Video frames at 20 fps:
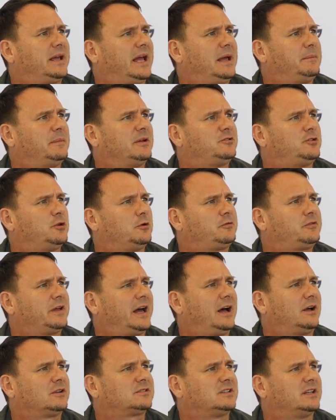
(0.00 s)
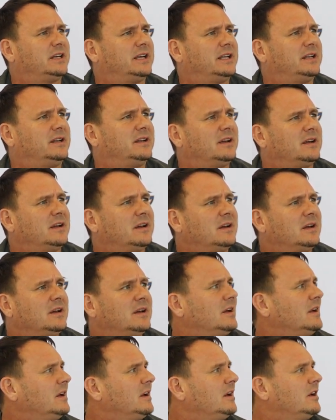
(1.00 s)
game in
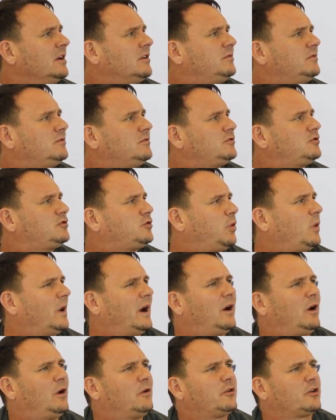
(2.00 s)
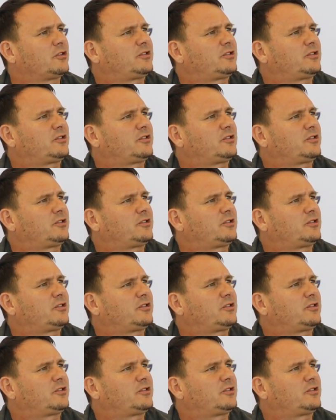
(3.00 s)
2012